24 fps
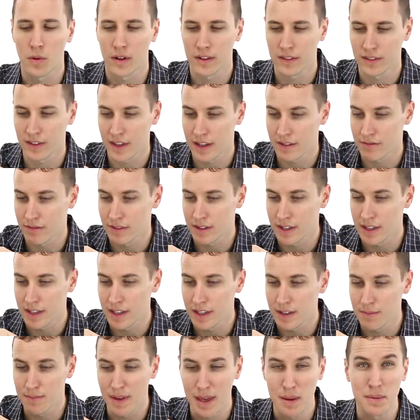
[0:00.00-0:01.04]
once
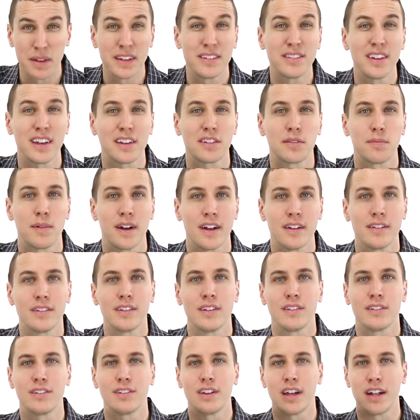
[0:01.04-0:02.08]
every maybe 6 months
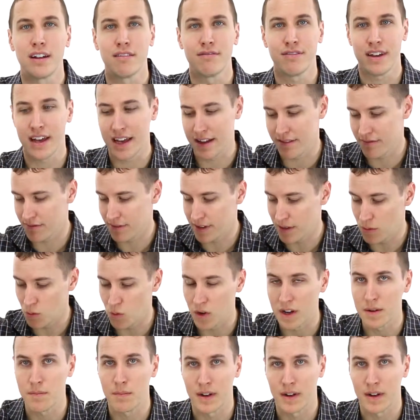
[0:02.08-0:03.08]
instead of every 1